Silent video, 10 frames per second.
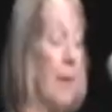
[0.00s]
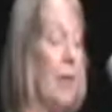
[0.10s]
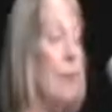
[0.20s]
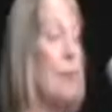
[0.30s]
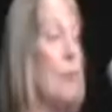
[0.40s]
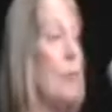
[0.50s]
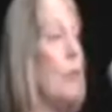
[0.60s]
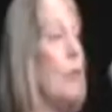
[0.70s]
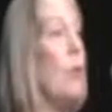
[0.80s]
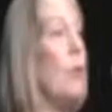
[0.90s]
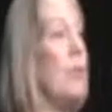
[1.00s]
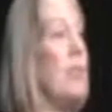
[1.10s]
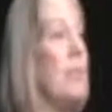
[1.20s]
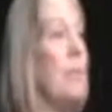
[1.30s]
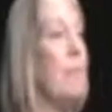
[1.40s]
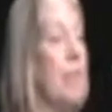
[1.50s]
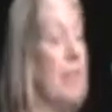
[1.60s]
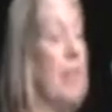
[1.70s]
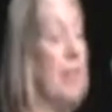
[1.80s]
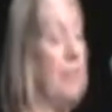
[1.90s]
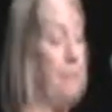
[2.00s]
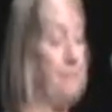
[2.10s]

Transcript: It's called August in Brittany.